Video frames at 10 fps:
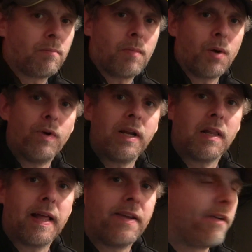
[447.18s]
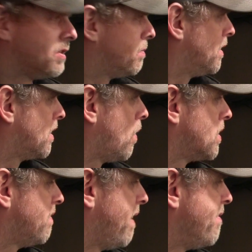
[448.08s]
might wrinkle their nose up at the
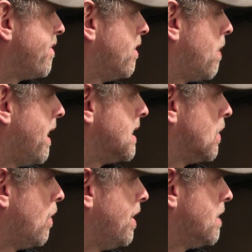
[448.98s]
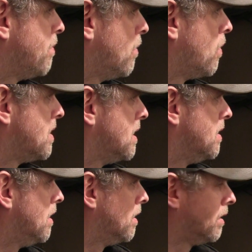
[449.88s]
cost of having to replace all this, but once it's
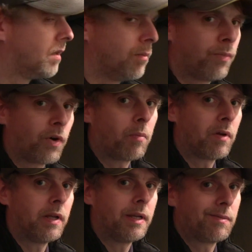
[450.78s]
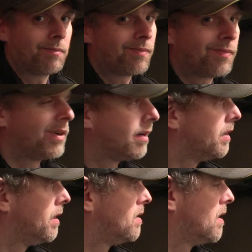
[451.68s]
done and done properly,
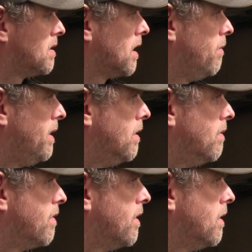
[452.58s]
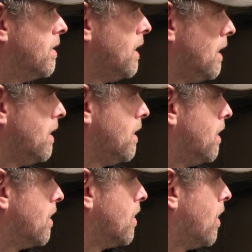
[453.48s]
it's, it's going to be done for a,
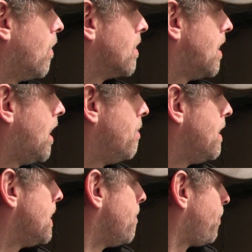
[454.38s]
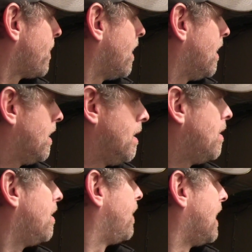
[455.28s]
a good long time.
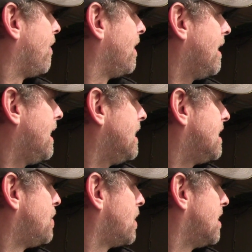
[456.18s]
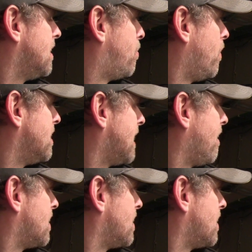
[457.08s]
Now, it's interesting to point out